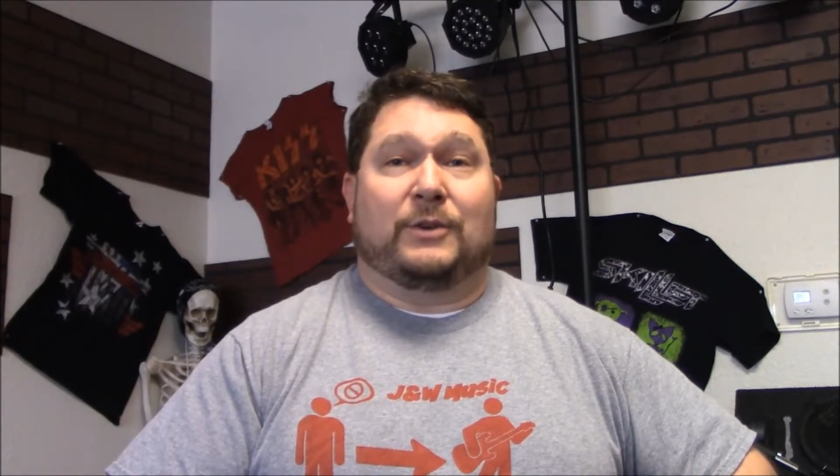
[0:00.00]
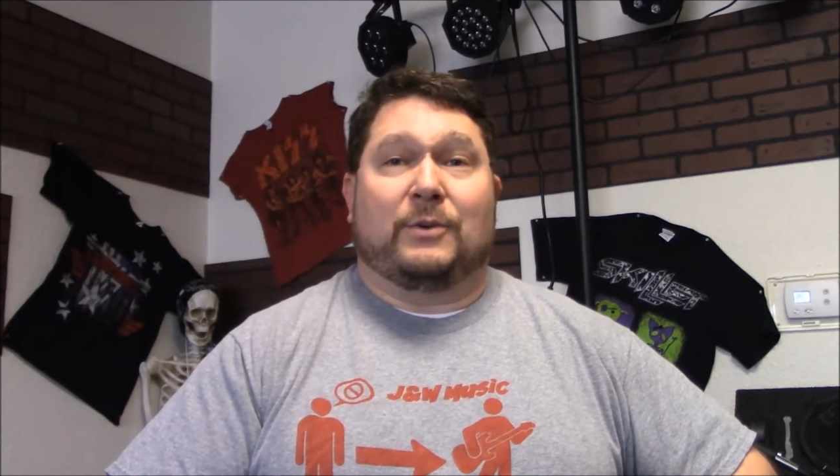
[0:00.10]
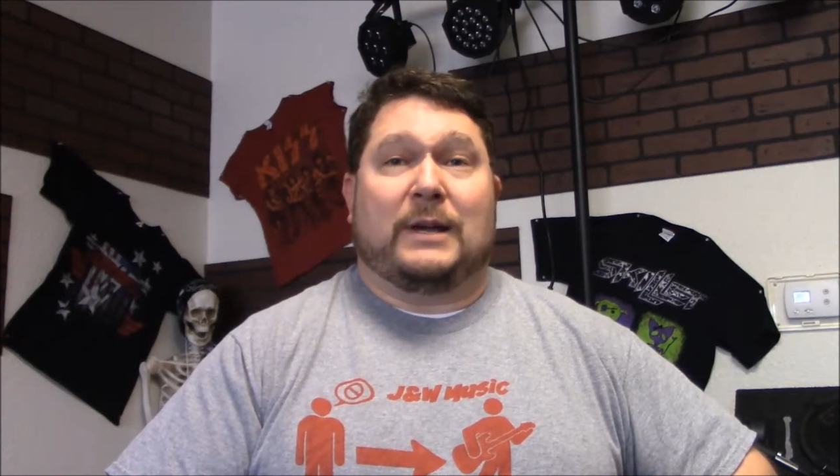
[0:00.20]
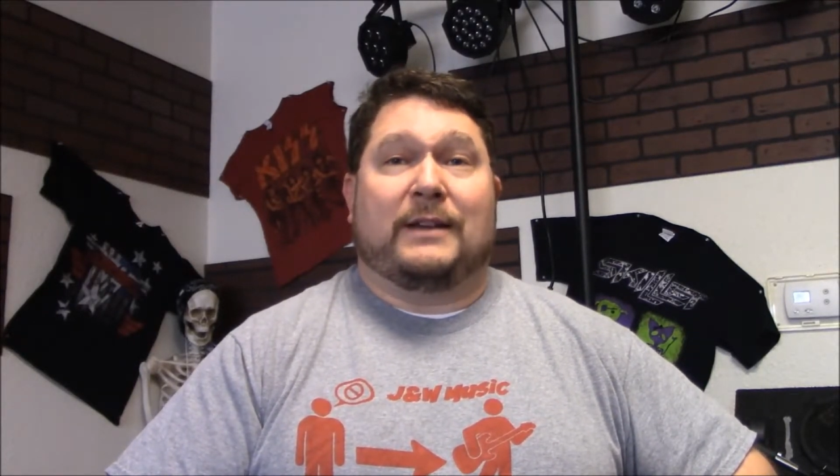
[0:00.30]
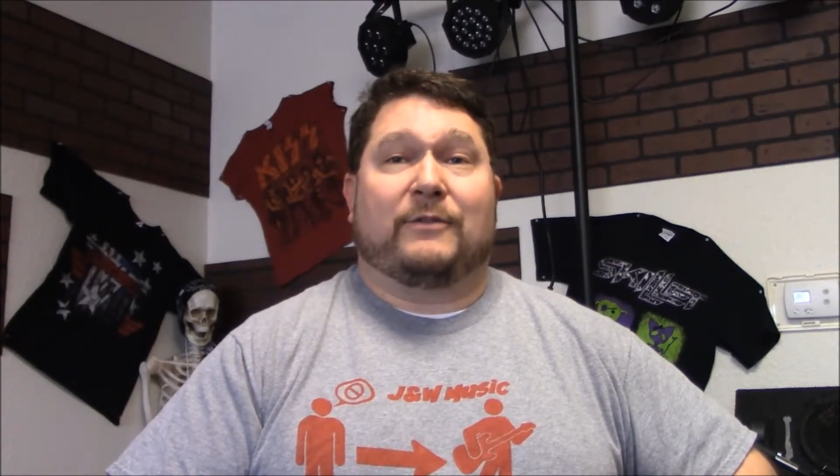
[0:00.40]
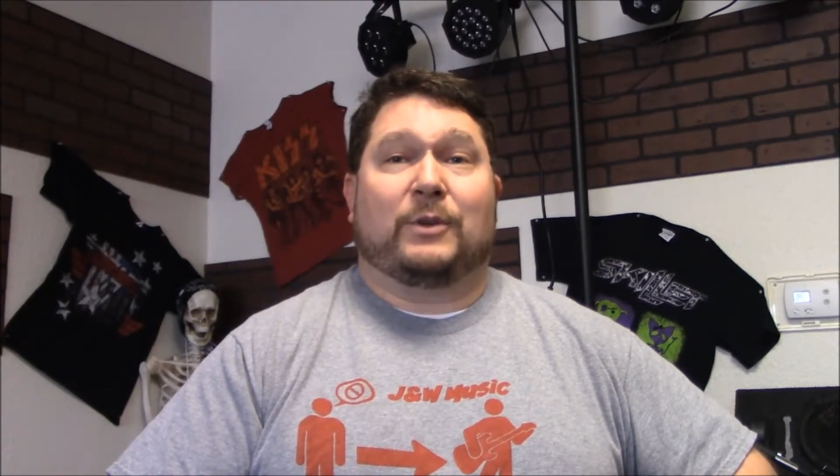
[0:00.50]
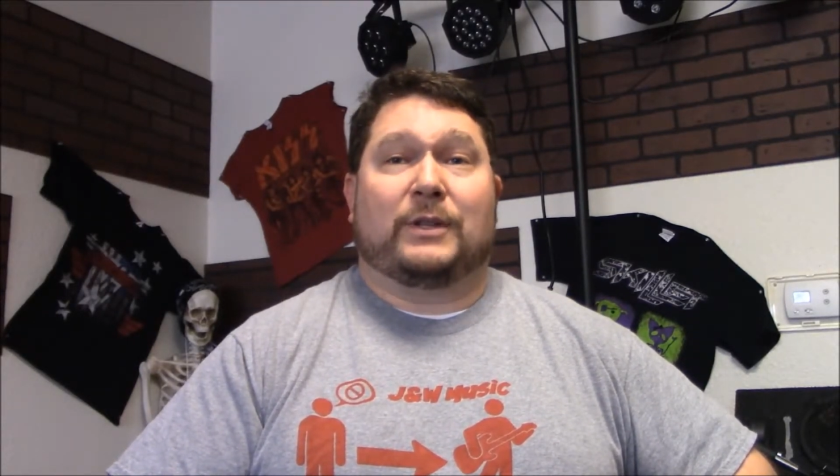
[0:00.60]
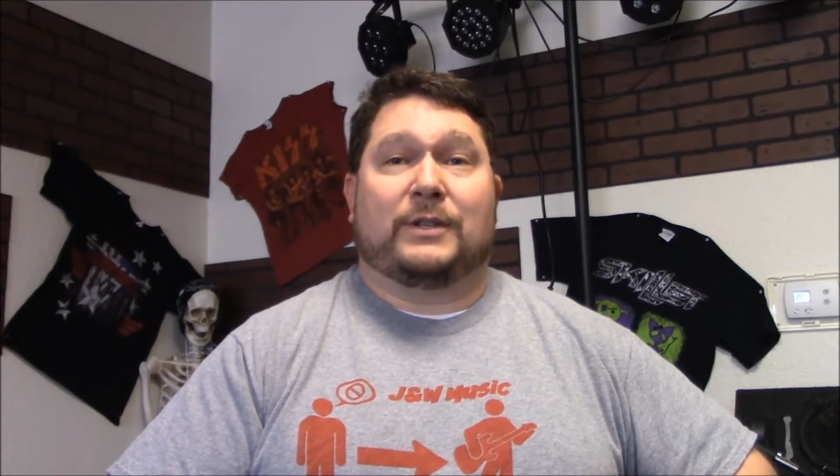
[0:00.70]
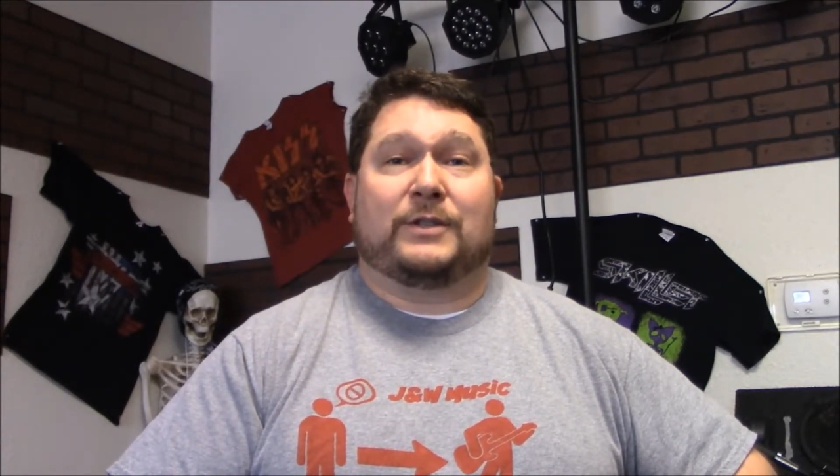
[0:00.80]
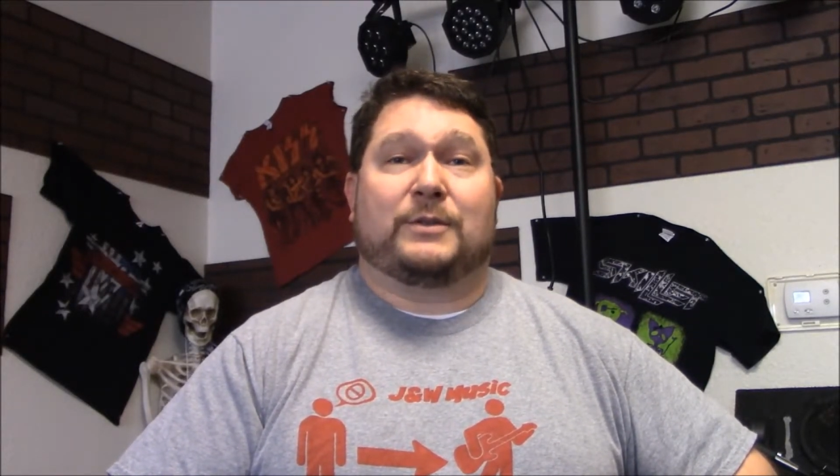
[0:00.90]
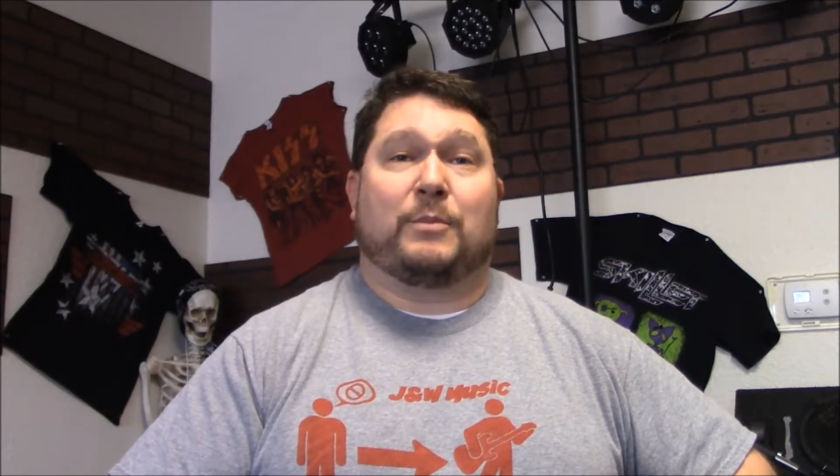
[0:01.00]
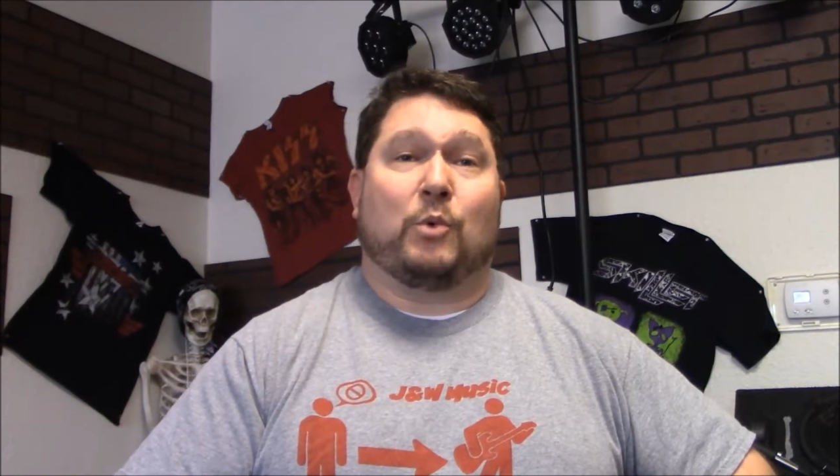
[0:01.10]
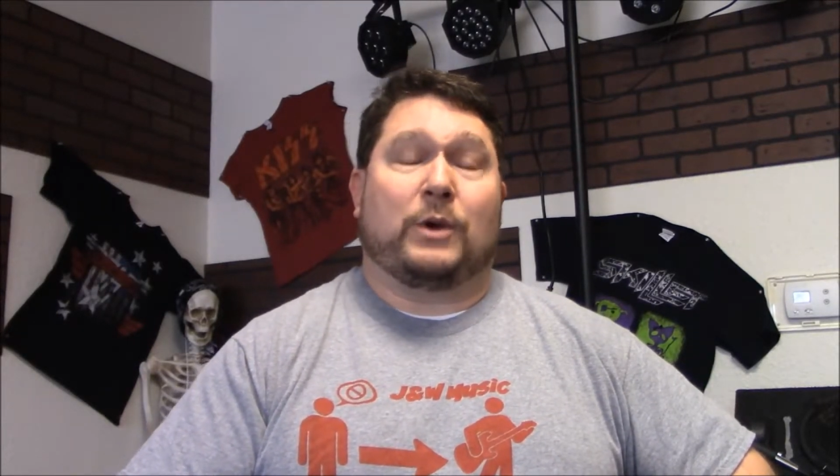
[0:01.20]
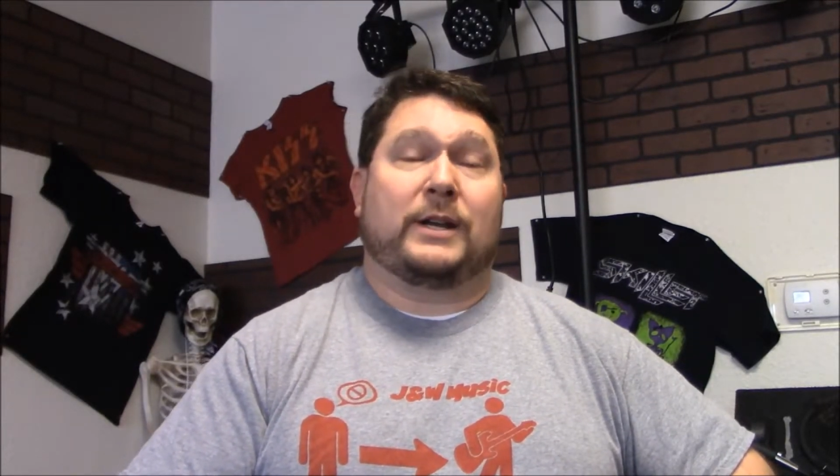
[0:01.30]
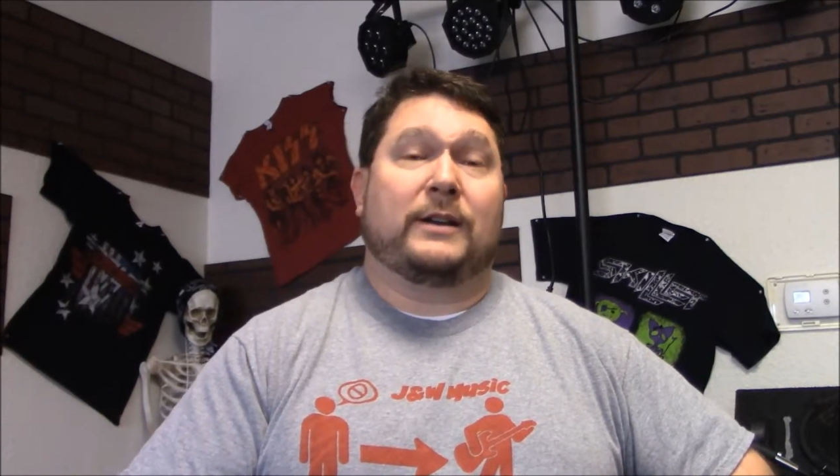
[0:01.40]
don't have really the
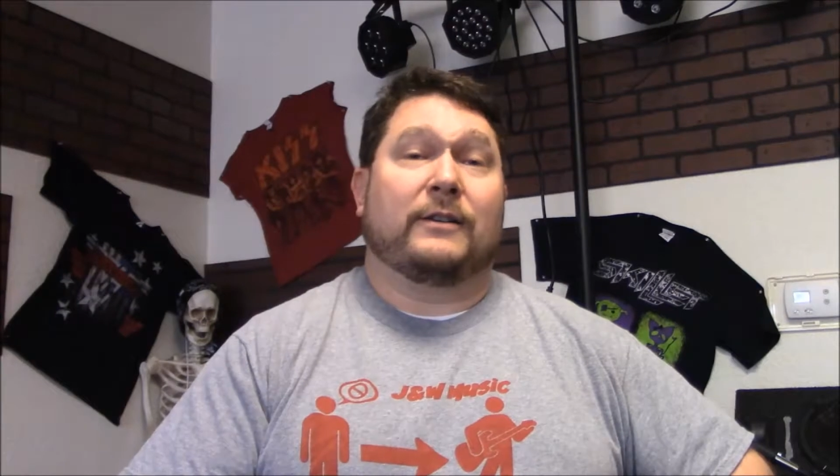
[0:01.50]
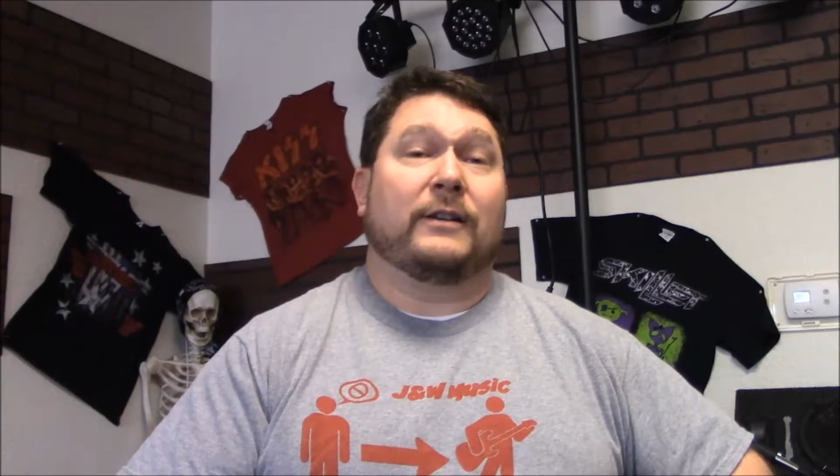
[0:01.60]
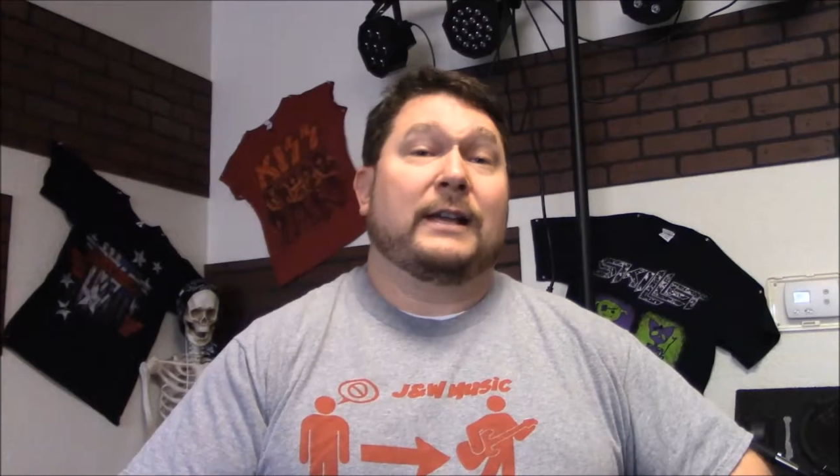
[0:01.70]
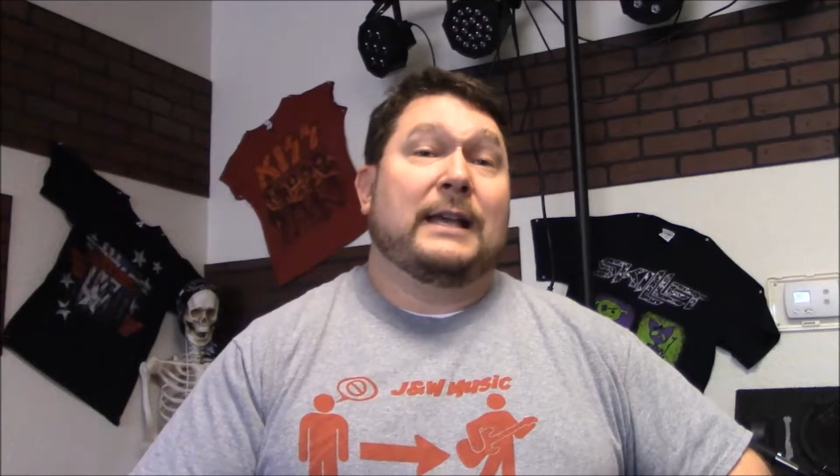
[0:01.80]
support here.